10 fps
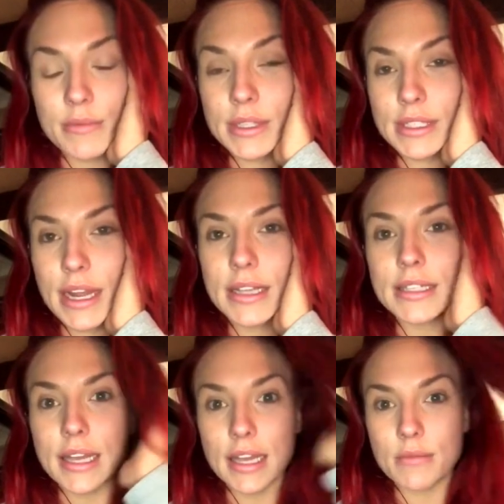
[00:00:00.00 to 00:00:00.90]
the
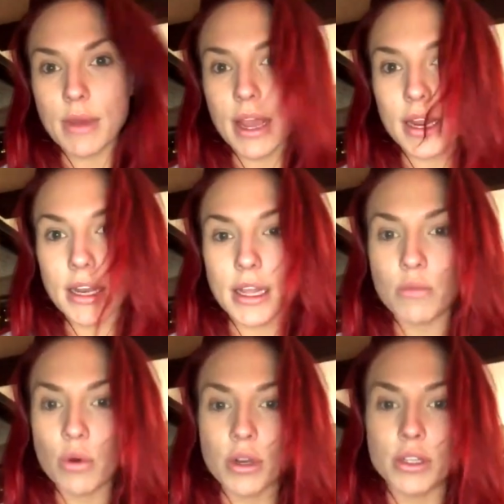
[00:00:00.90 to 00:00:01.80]
mistakes that he'd made.
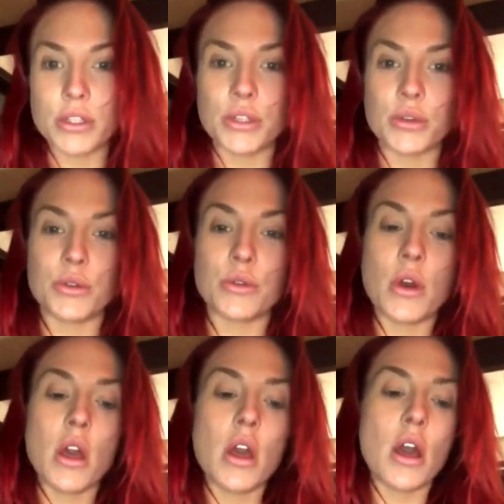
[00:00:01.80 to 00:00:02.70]
He wanted to